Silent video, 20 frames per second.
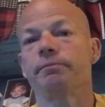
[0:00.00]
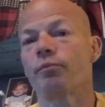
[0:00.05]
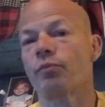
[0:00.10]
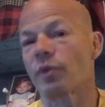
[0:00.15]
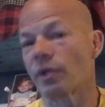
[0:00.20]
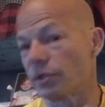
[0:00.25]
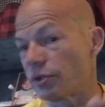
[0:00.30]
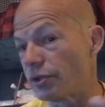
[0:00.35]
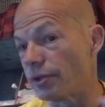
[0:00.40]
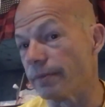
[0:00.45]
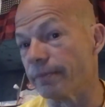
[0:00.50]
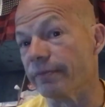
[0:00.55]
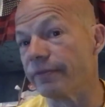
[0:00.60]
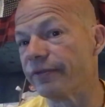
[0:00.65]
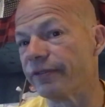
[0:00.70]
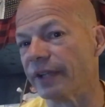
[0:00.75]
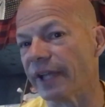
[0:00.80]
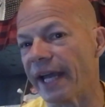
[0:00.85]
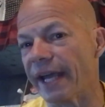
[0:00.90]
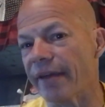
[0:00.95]
some
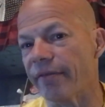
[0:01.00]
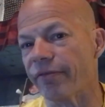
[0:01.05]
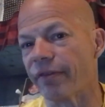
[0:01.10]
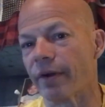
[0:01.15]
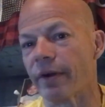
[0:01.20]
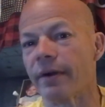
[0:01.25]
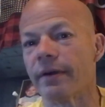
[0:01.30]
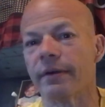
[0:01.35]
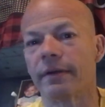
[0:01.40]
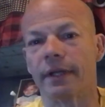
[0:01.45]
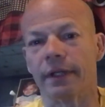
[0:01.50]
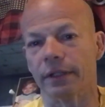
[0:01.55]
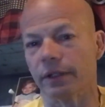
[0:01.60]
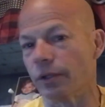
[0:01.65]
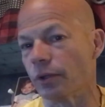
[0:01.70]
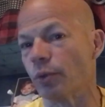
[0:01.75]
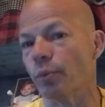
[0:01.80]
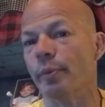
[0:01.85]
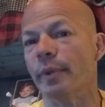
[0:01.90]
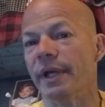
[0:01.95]
flavor, a little
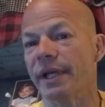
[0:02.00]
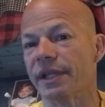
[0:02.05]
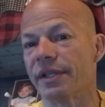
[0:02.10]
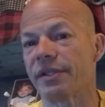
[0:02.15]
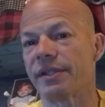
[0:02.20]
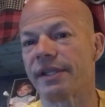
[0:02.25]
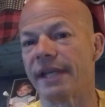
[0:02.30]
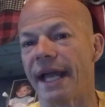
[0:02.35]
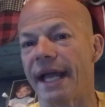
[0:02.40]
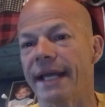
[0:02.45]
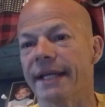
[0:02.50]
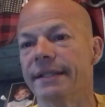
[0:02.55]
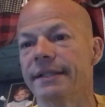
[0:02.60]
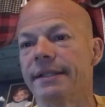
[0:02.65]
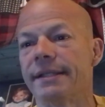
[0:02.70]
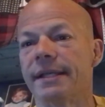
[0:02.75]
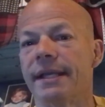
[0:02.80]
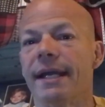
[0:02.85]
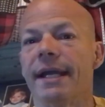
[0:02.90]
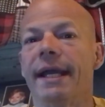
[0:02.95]
bit of scent,
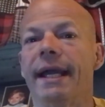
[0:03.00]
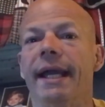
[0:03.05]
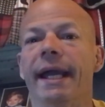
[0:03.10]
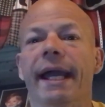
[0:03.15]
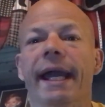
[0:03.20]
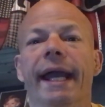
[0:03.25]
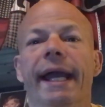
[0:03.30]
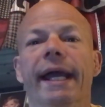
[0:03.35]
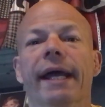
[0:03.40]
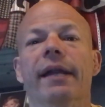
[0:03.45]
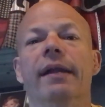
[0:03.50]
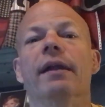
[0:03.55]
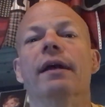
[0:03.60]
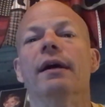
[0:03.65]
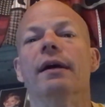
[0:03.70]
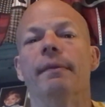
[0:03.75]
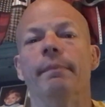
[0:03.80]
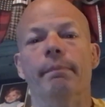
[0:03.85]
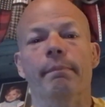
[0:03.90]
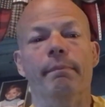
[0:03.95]
and
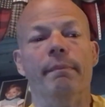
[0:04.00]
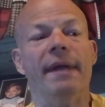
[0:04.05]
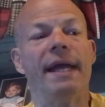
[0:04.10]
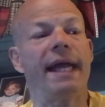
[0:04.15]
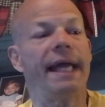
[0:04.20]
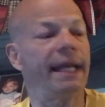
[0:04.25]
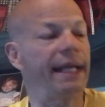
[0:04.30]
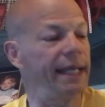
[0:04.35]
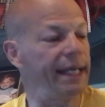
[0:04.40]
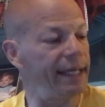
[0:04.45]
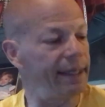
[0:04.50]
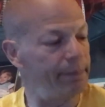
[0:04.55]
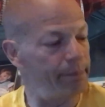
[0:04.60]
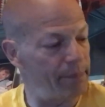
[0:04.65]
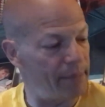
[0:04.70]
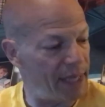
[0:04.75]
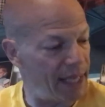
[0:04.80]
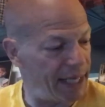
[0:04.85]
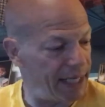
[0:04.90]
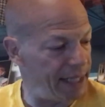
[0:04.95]
many,
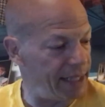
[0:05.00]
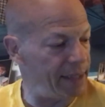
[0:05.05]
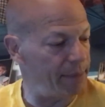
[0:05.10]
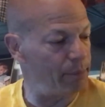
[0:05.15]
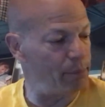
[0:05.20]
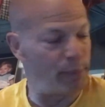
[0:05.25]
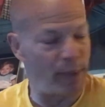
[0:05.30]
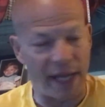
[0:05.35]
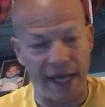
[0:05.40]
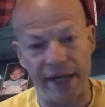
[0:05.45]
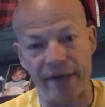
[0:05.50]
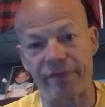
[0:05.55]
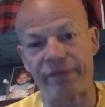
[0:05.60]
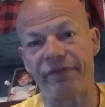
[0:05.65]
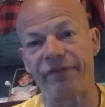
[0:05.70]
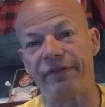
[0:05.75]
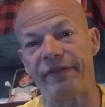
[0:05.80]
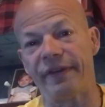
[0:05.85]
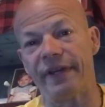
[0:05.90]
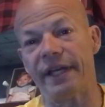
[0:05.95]
many
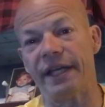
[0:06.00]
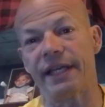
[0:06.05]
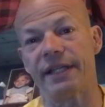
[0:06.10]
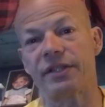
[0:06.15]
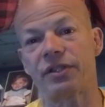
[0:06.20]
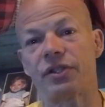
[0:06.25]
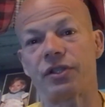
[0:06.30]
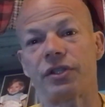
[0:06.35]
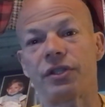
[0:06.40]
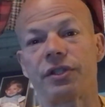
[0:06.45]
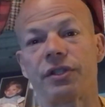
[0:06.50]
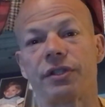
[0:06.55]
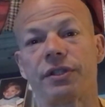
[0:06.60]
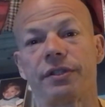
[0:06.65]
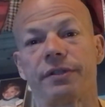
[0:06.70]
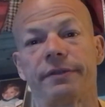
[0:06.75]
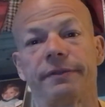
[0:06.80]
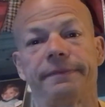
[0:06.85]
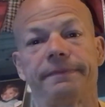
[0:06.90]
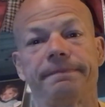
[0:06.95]
benefits
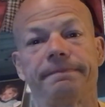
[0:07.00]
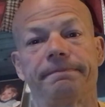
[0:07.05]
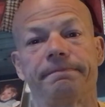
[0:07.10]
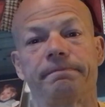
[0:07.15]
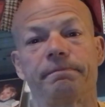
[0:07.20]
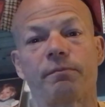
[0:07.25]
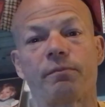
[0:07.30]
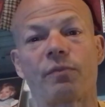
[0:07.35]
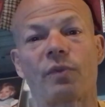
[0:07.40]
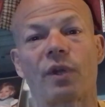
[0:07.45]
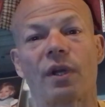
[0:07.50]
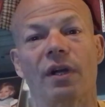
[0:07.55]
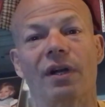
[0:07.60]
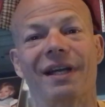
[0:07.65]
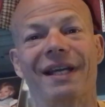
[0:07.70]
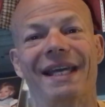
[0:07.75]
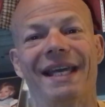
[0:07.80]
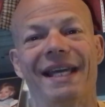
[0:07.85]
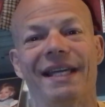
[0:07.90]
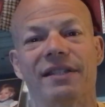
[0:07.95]

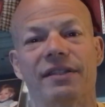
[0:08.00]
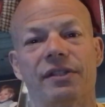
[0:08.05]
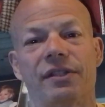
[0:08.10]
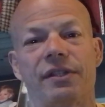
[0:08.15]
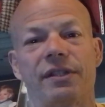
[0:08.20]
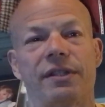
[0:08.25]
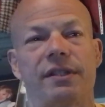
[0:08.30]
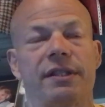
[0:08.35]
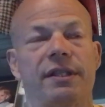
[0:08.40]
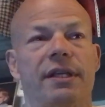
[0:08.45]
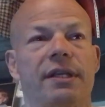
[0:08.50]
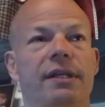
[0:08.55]
against